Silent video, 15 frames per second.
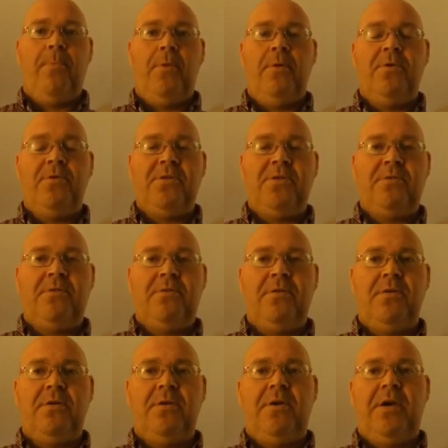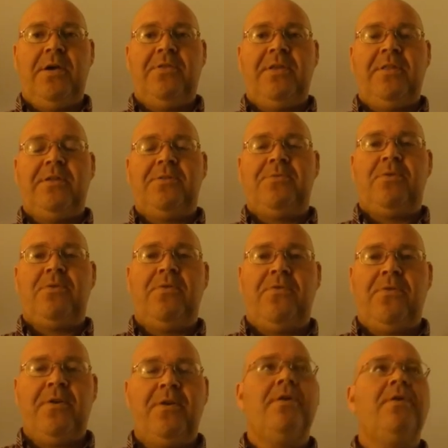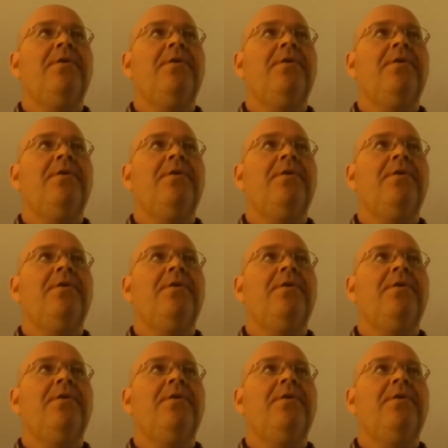loses. I think that's what I've heard.